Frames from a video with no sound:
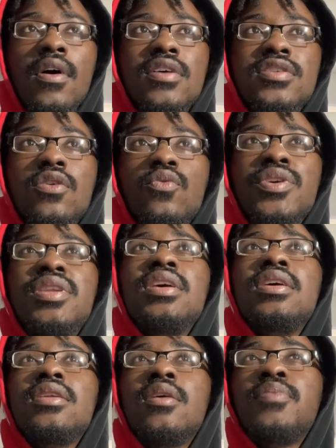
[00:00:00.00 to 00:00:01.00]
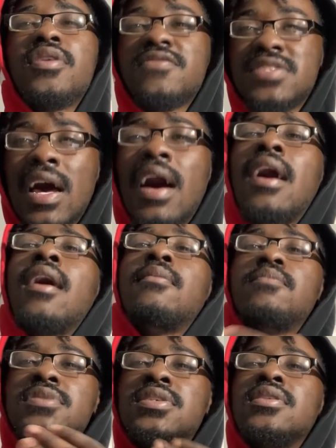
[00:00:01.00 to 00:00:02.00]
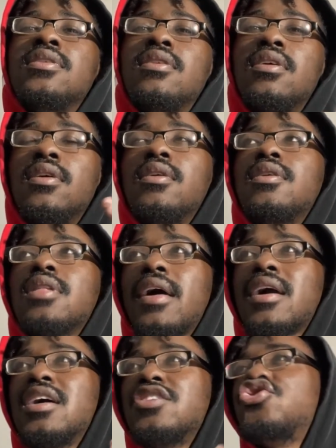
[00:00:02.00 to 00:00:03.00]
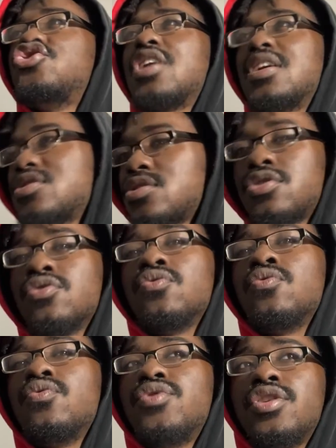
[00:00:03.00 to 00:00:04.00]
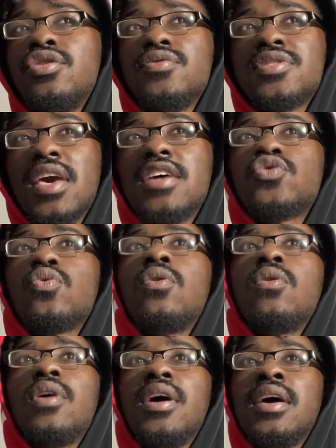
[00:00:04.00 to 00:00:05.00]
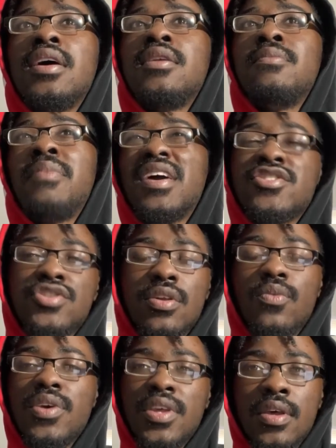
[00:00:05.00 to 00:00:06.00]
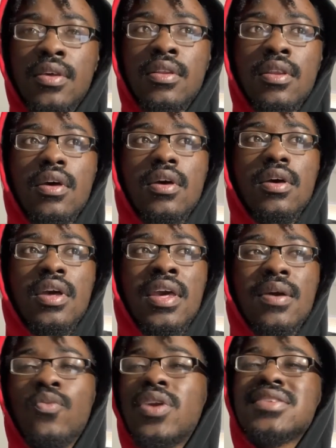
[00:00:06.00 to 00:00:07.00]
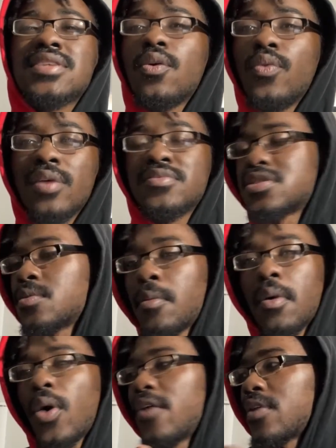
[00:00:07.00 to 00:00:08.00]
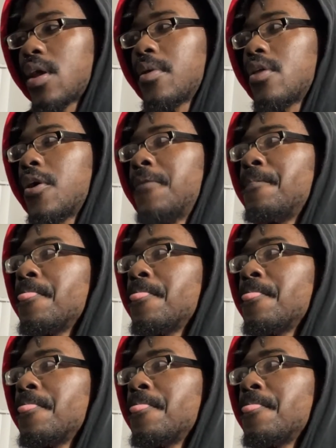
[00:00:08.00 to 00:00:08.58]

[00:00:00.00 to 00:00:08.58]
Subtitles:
So we need a bit of time to like adjust to the new schedule and make sure that we can hit. When I say we, I'm just talking about my wife and I, by the way,